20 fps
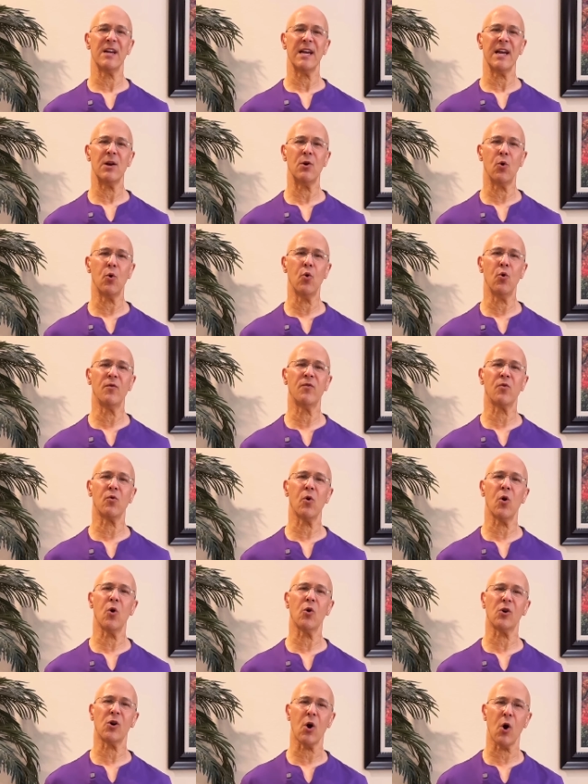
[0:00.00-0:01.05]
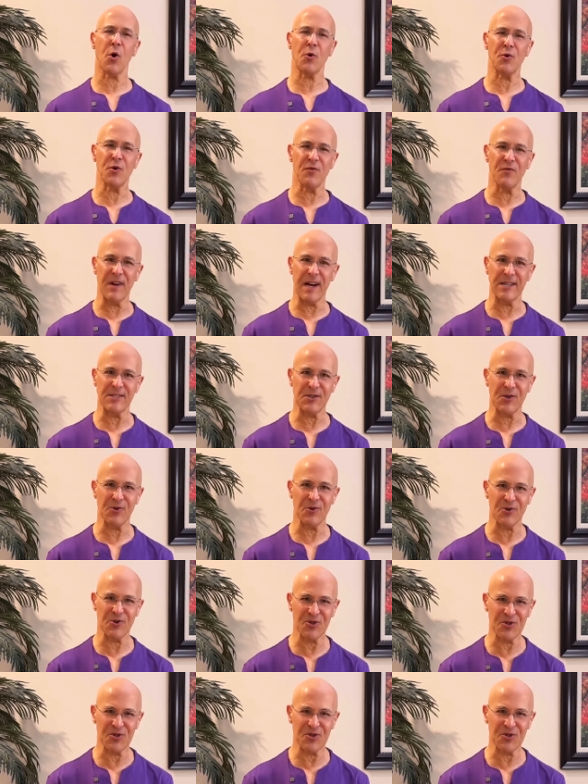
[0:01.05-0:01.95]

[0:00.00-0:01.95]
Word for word: and overall cardiovascular